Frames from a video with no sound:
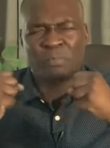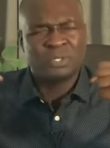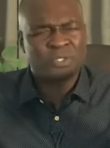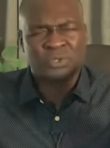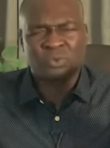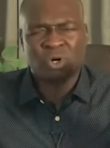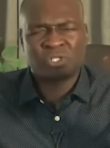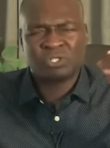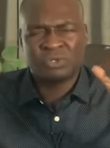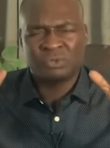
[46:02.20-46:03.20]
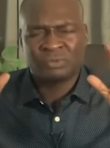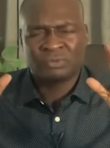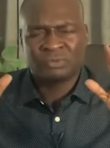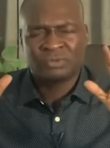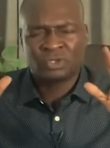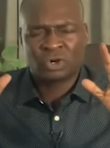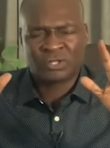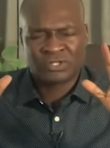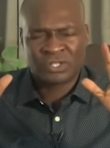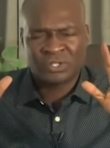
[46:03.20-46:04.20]
open towards you,
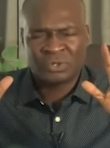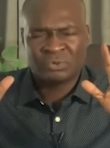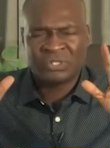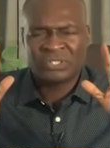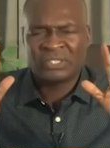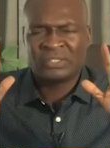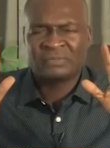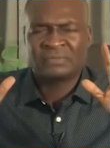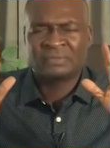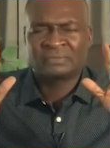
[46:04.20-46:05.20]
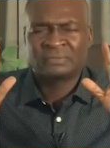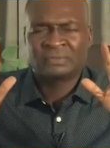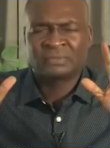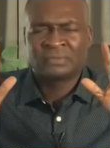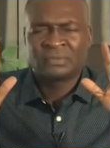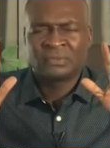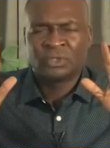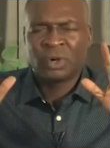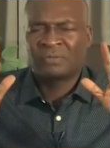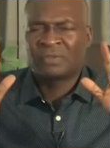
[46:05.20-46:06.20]
trusting to receive.
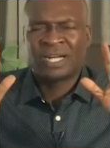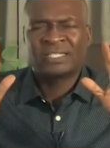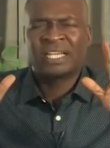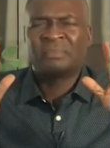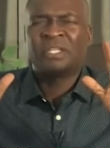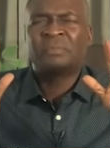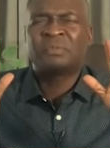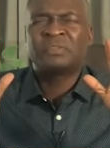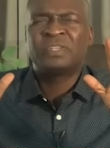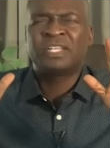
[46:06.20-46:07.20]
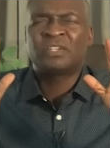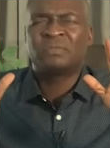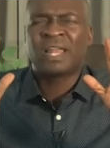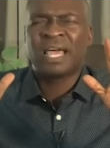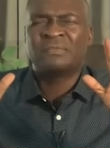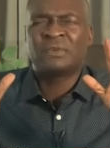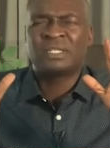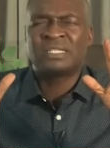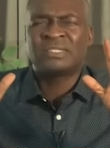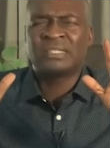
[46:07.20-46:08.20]
You have granted me the privilege of life
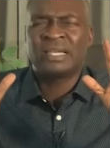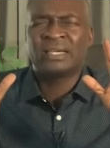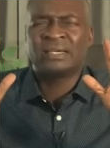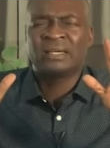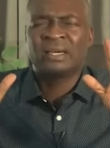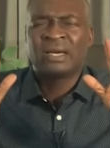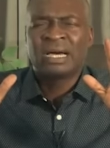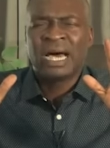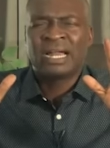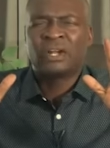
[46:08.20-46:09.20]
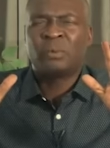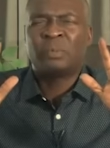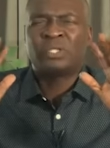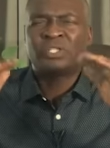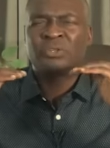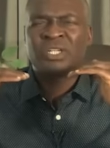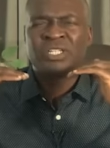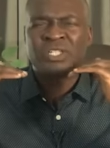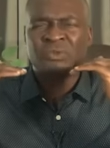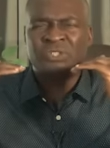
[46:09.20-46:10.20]
on this day and an
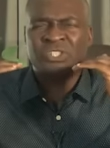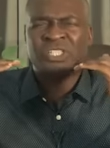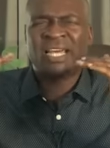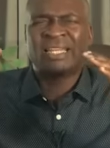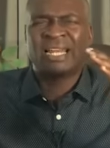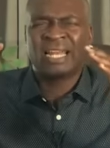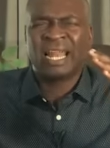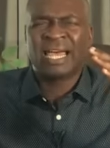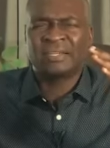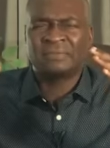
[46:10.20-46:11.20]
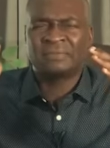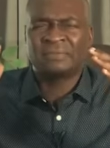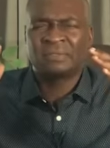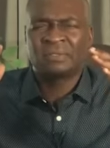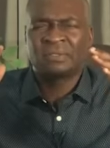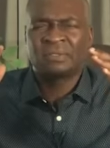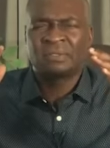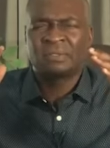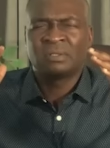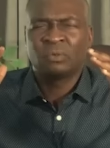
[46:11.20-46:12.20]
opportunity to share that life
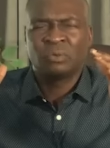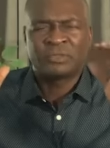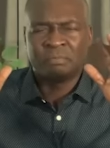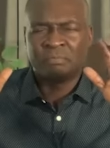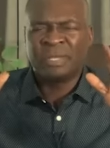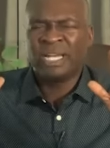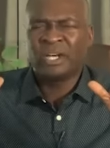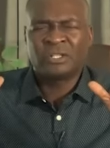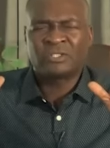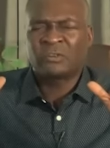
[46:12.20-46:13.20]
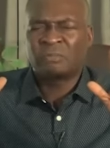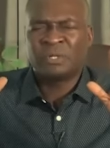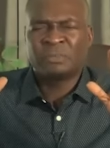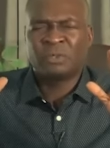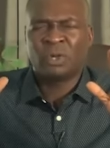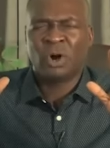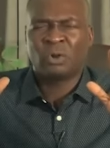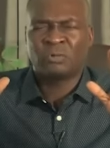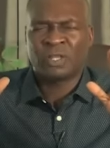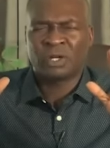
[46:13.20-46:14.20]
with millions of people
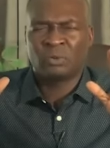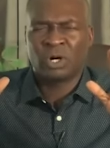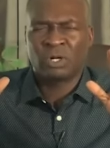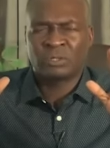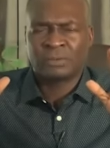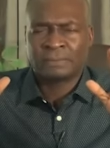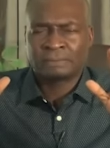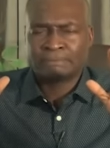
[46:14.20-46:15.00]
all over the world.